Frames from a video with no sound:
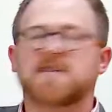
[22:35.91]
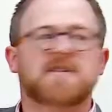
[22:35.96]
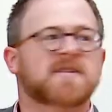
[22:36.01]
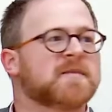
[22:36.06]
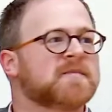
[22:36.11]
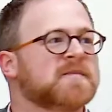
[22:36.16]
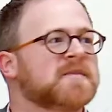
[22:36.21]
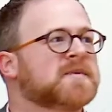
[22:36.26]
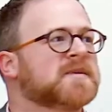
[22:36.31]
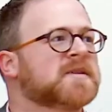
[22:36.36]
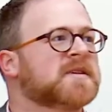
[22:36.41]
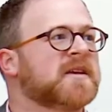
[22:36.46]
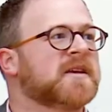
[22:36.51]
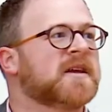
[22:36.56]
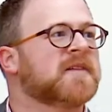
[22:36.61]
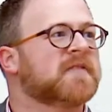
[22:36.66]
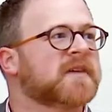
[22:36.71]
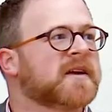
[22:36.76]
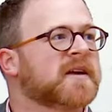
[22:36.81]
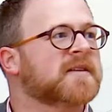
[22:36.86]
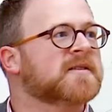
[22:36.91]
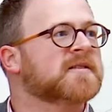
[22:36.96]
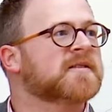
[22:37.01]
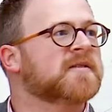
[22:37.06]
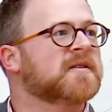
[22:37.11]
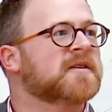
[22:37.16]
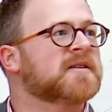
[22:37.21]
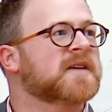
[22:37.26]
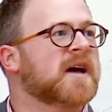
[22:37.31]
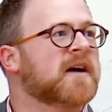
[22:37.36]
some significance
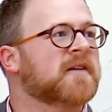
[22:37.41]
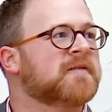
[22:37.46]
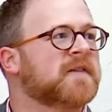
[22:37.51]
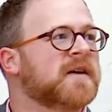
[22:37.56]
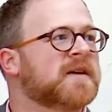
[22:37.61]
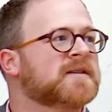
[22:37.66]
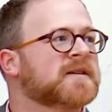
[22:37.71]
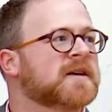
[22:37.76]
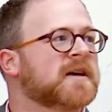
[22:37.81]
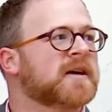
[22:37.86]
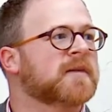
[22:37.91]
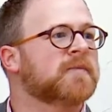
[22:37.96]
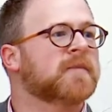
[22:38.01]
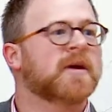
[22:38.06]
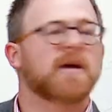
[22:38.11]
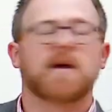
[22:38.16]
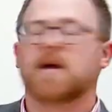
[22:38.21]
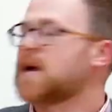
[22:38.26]
to this alphane time,